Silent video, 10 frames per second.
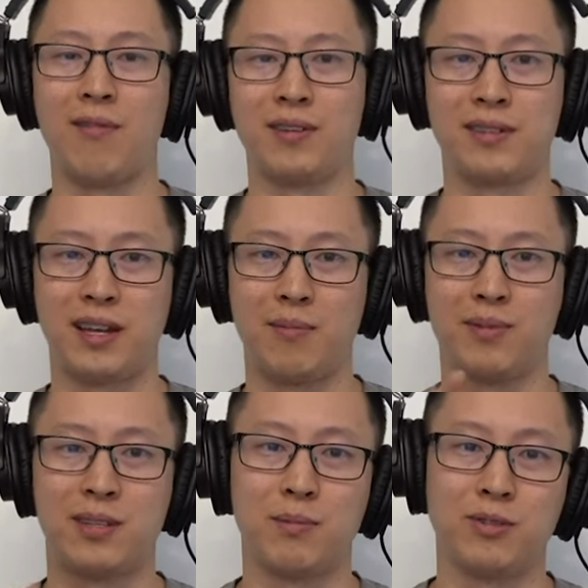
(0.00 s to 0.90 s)
a same
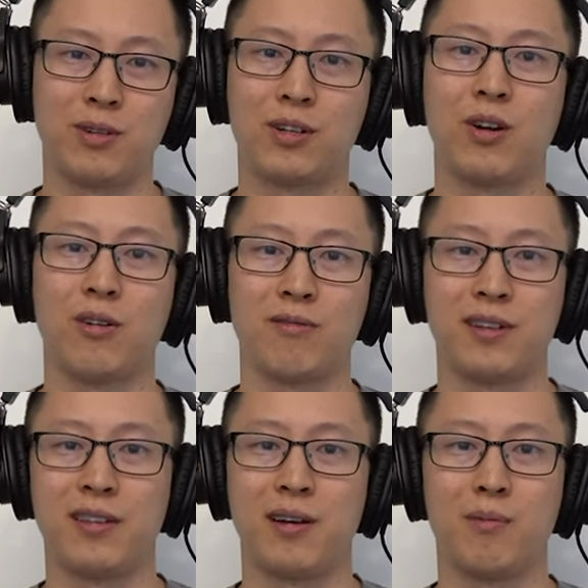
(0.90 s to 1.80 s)
similar curve to
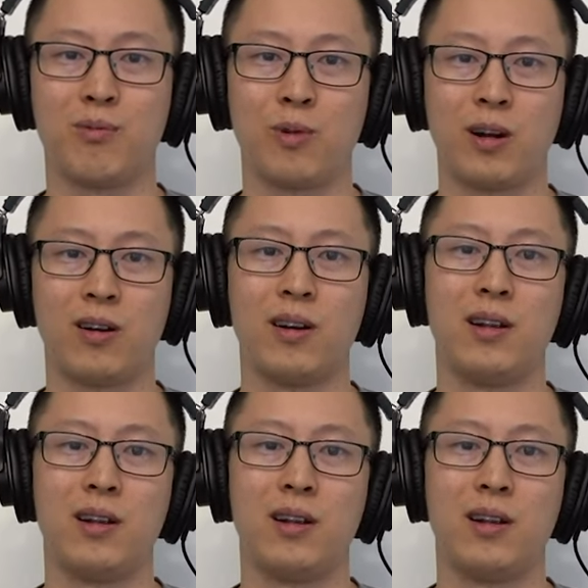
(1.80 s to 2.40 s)
them where